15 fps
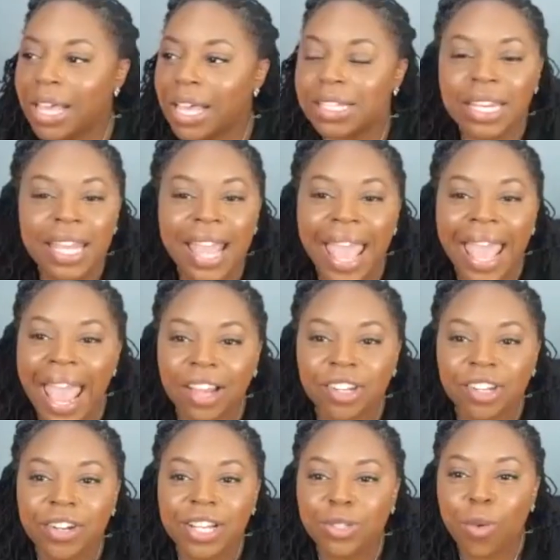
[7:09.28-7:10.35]
Any actor
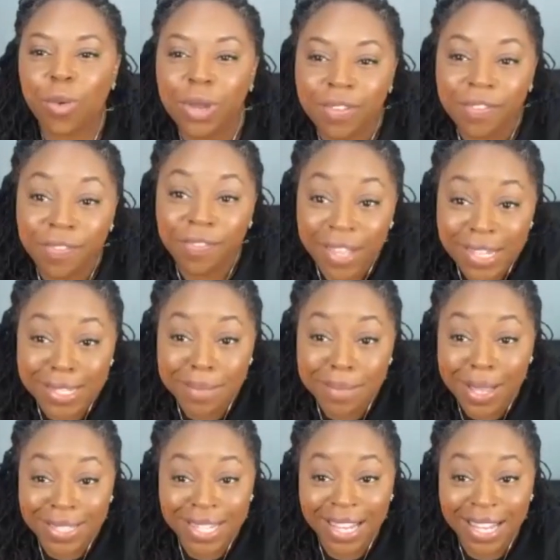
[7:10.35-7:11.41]
that's on the fence
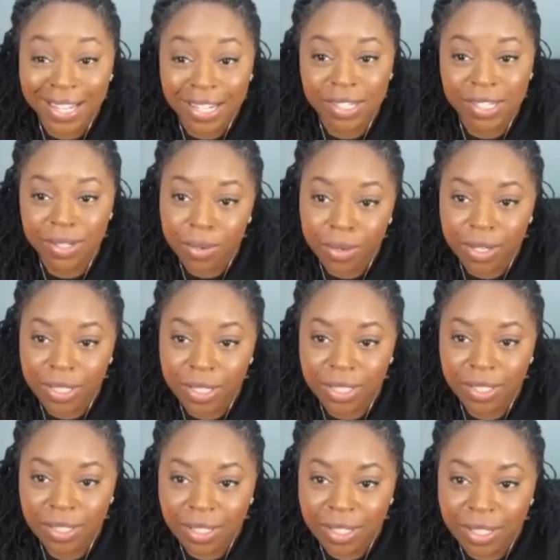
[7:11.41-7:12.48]
about taking this course
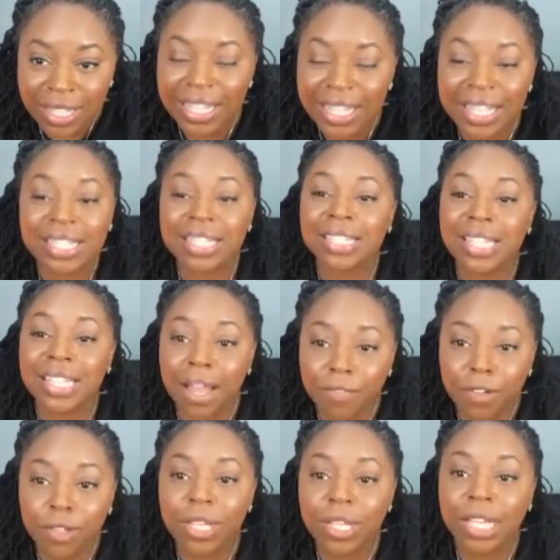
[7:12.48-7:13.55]
is it's time for
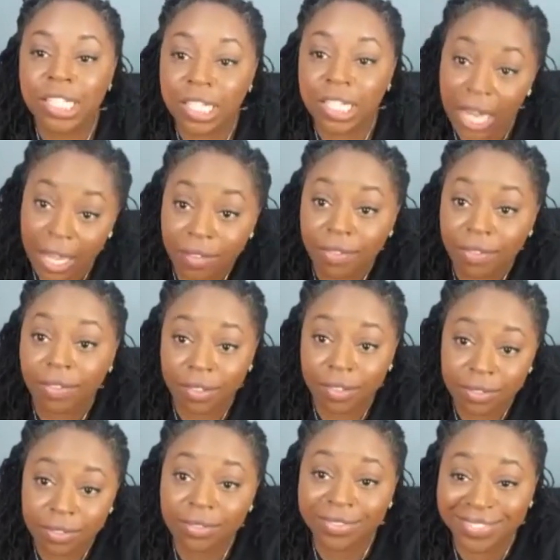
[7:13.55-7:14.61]
you to get your life
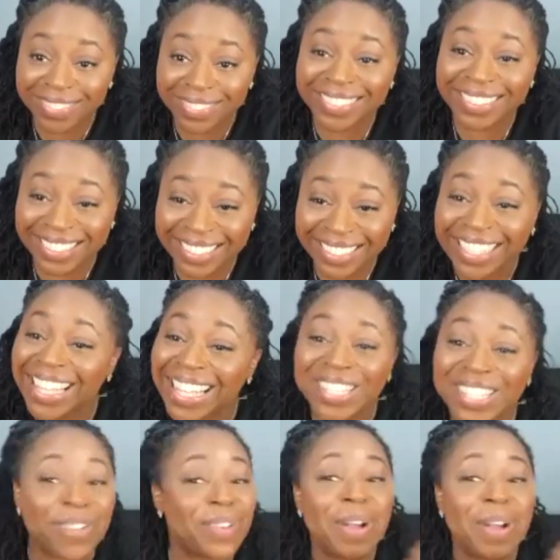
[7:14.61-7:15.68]

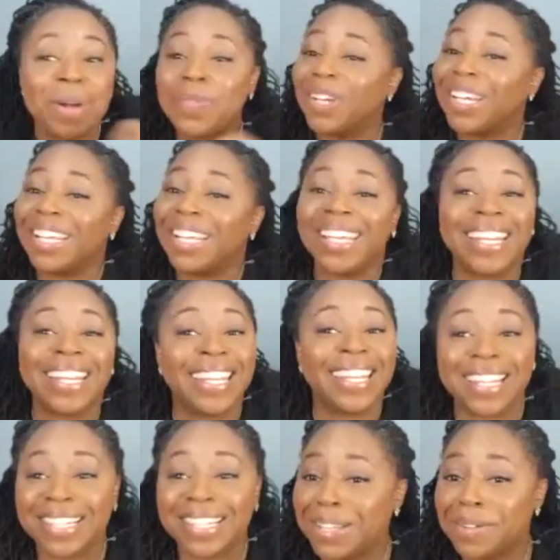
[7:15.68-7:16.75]
so come on in and get
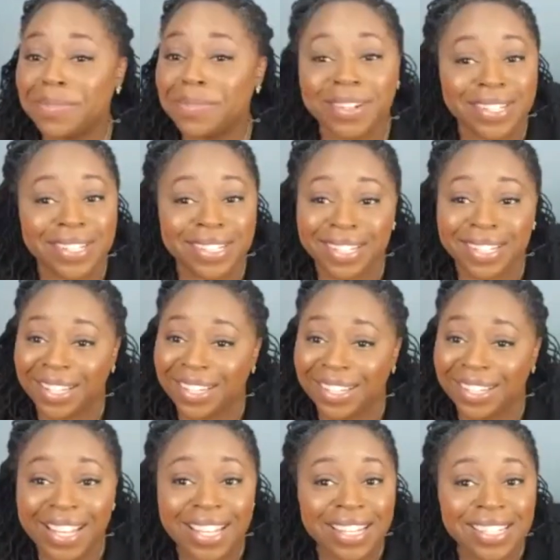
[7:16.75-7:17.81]
some with Christine
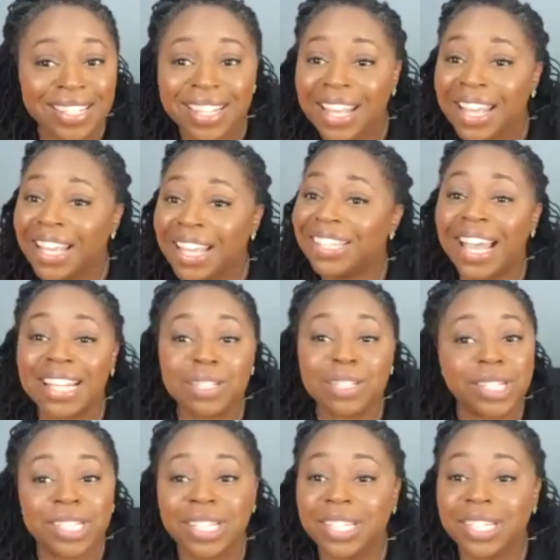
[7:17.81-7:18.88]
because that's what
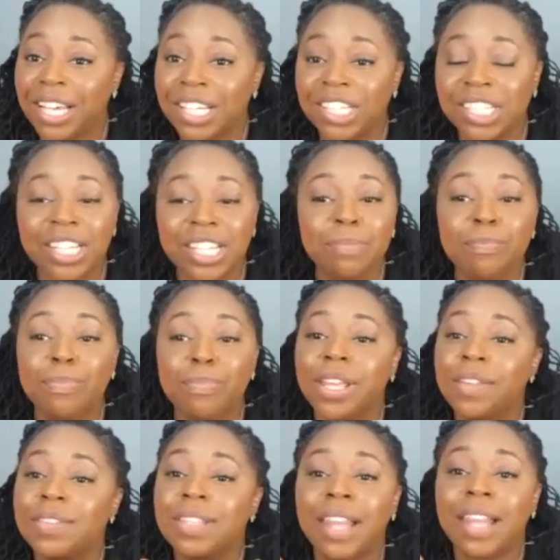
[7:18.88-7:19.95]
she does. She
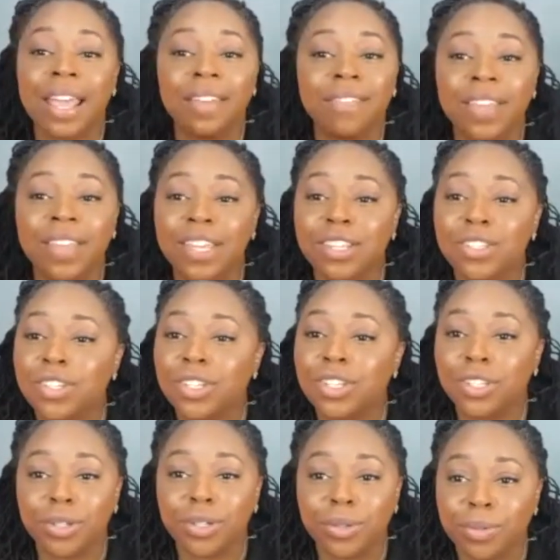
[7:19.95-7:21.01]
breathes life into
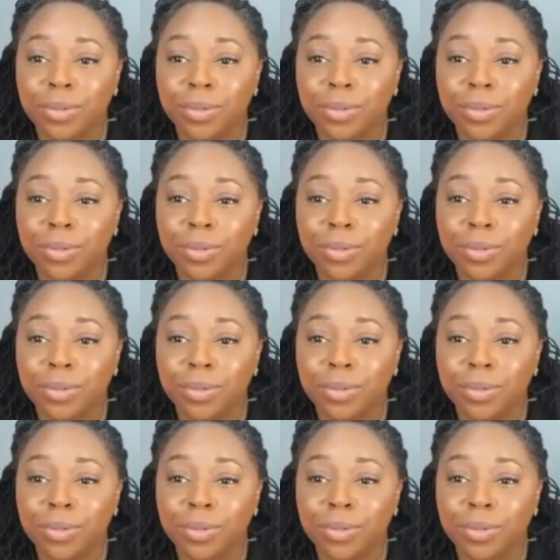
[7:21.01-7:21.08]
you.